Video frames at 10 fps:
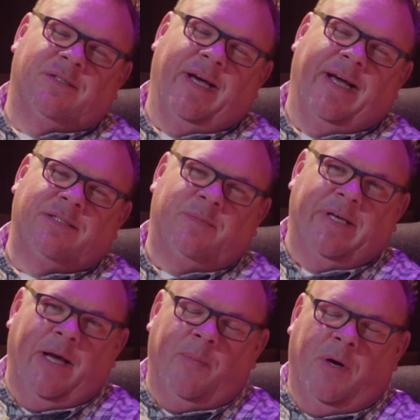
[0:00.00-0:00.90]
So I had some
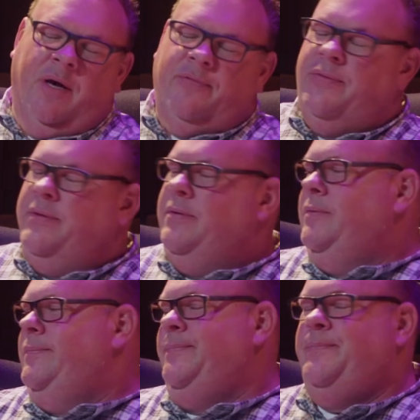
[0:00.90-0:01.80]
time off,
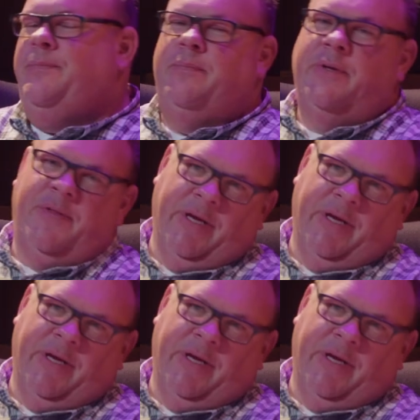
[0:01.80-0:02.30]
been